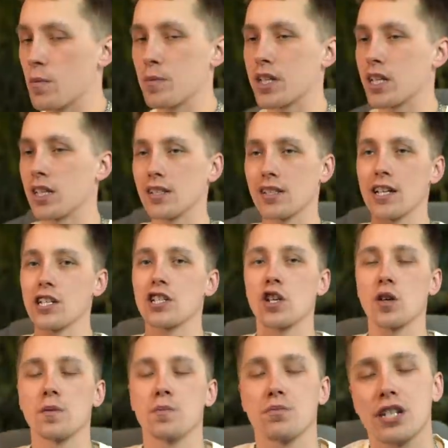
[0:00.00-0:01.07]
out because I just
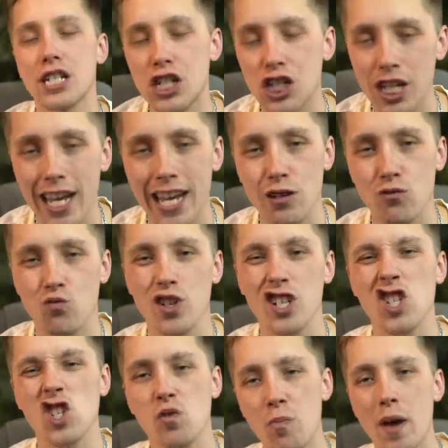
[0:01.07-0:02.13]
appreciate and
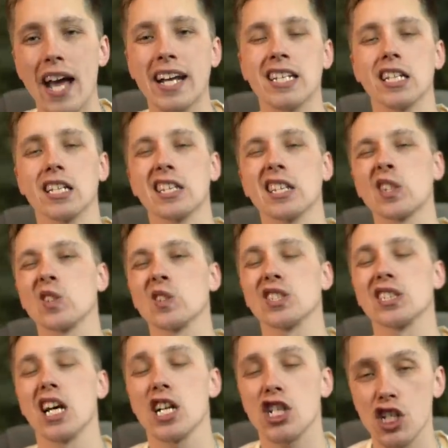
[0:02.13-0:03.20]
respect little
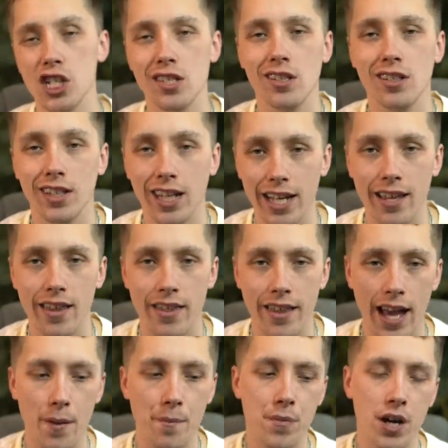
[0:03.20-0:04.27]
touches like
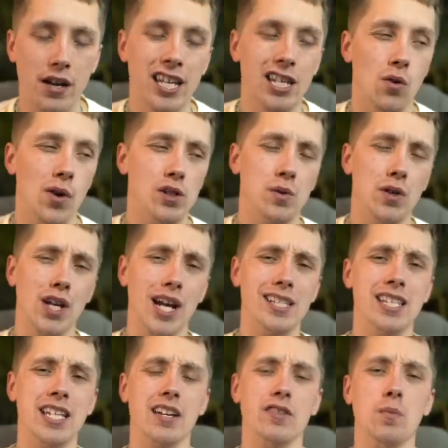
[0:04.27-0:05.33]
that. But anyways, what do you guys
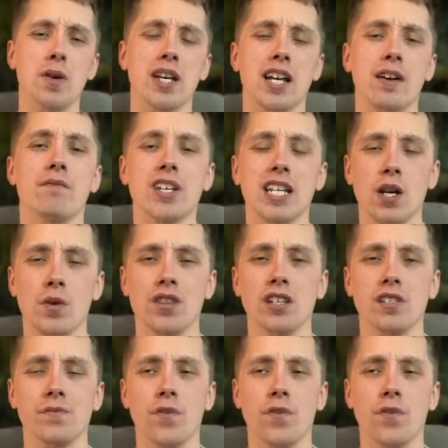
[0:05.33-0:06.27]
think of the pickup video thus